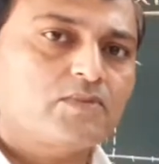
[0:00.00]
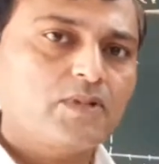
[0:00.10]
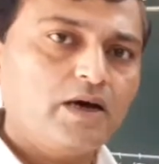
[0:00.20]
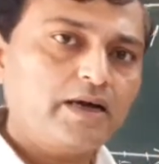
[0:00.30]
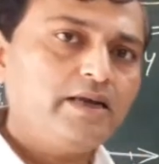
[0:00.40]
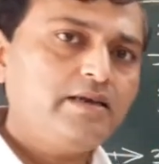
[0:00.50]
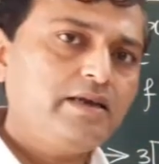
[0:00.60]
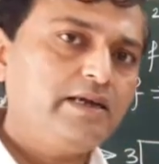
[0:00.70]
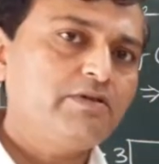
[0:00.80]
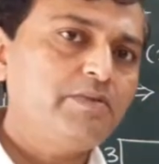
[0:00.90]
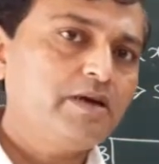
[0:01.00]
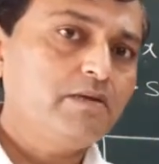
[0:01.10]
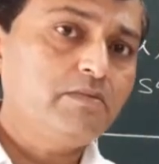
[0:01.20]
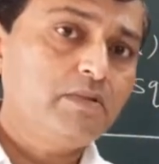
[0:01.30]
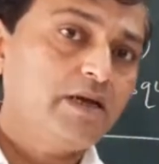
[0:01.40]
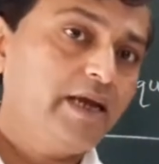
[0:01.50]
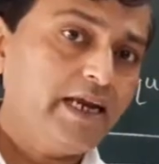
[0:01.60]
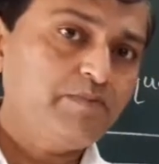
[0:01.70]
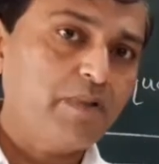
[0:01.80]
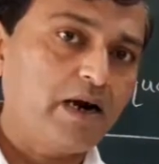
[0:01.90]
Again it will become
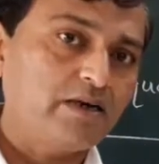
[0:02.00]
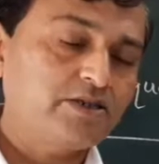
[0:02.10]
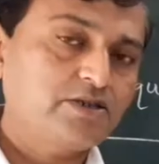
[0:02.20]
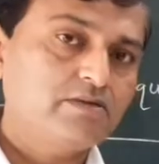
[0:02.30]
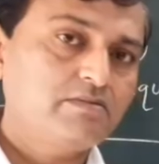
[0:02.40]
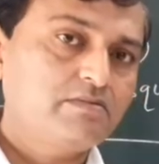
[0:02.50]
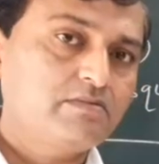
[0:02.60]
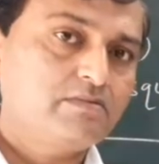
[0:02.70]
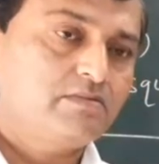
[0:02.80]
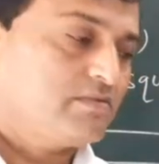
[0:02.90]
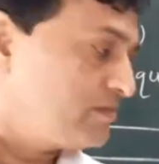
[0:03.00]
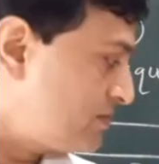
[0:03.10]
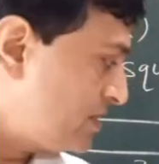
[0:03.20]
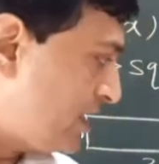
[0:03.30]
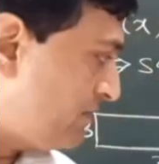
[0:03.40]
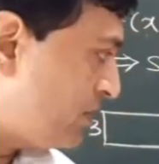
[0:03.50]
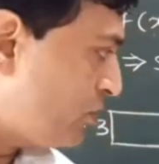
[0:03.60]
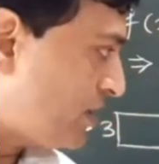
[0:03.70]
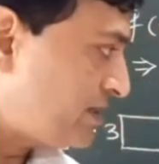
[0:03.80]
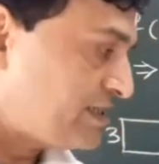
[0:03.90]
8 parts. It will
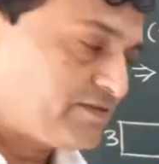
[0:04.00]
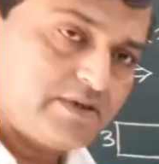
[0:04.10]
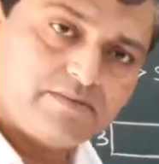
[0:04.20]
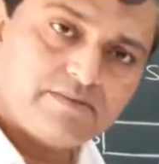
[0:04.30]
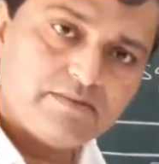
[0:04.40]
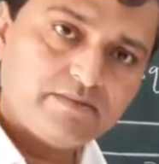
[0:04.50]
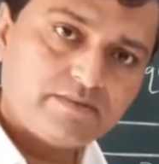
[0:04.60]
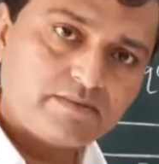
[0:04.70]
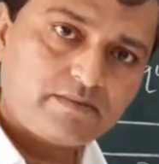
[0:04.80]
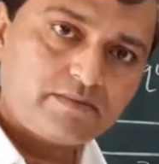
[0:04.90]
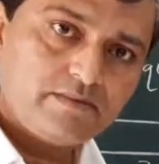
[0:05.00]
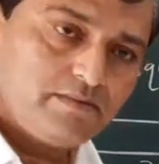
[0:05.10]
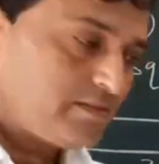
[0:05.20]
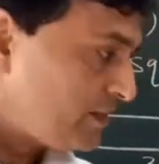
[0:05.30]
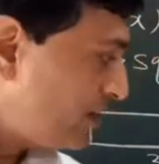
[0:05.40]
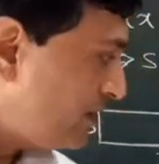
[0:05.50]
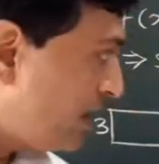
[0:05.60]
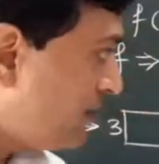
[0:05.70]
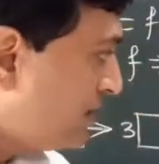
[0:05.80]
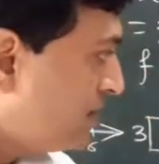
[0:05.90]
look like this one.
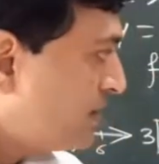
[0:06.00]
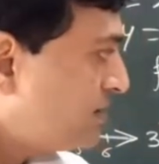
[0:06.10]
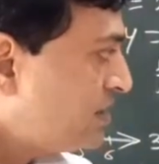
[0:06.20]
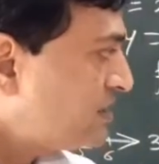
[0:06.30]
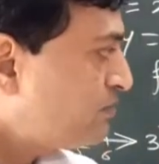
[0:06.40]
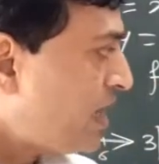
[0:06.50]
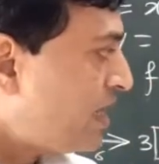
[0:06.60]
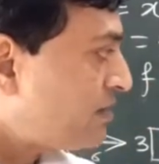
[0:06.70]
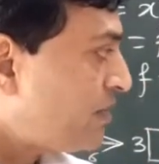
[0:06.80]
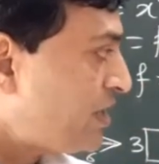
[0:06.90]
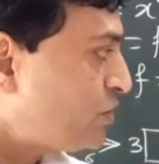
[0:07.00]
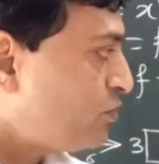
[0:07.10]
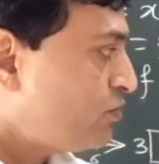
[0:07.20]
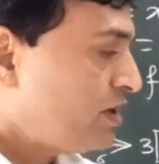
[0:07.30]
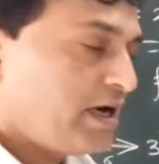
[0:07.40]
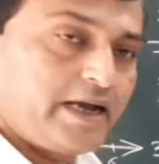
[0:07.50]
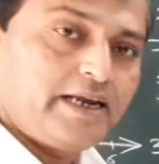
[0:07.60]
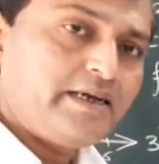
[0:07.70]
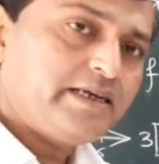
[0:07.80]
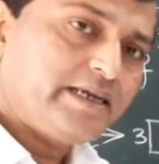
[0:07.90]
Then this pi r by 2
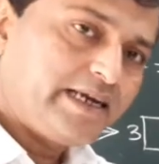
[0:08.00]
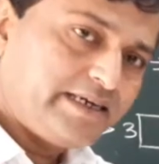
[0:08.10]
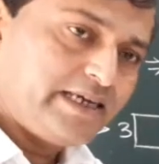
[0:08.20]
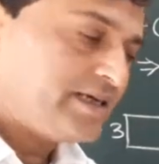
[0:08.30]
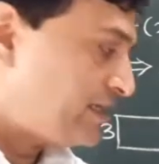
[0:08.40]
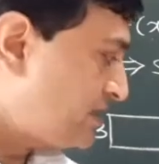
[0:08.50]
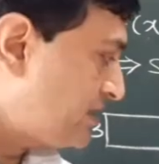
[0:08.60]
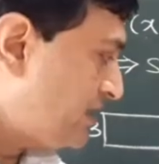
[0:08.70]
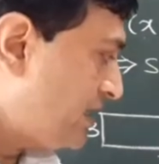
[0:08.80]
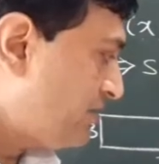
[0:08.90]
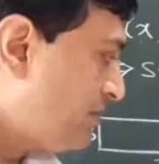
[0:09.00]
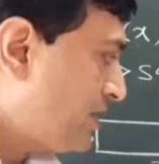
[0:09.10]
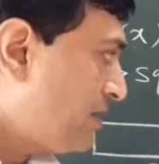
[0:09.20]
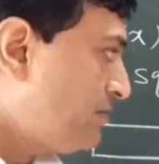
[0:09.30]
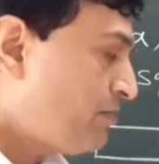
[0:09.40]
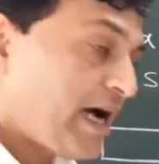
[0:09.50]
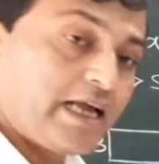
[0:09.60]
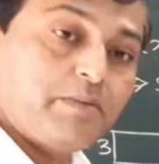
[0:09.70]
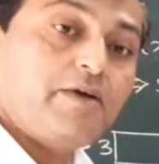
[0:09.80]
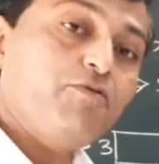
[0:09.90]
again get decreased. It will become pi r
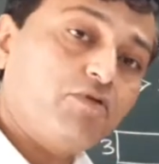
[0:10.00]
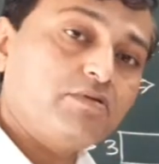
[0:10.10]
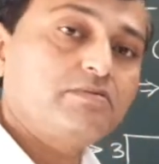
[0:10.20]
by 4.